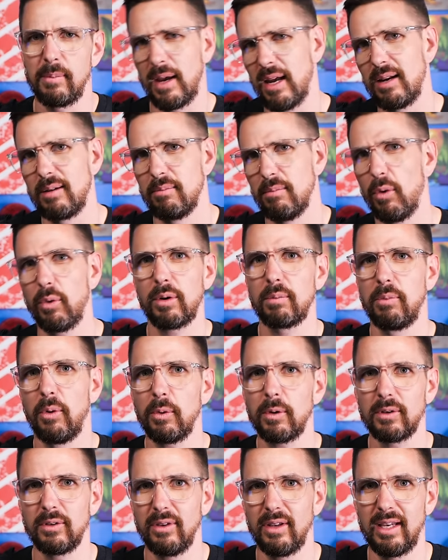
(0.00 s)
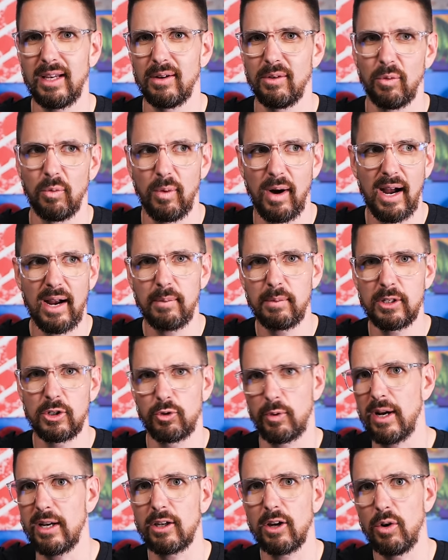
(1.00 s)
And more importantly, why would
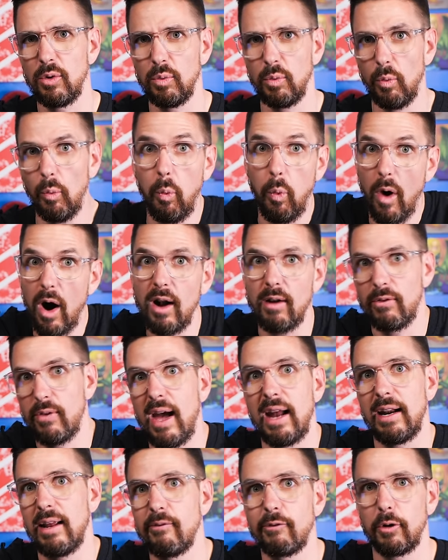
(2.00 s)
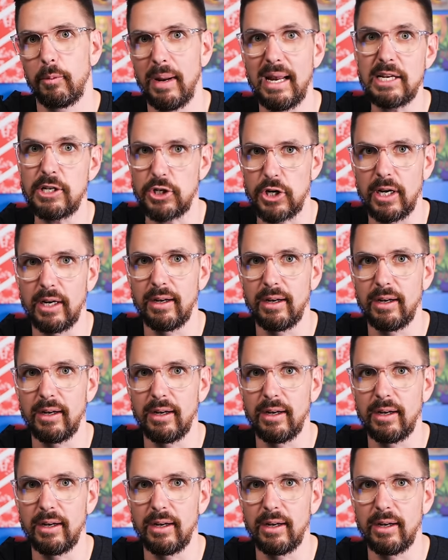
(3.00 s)
Draco want that information?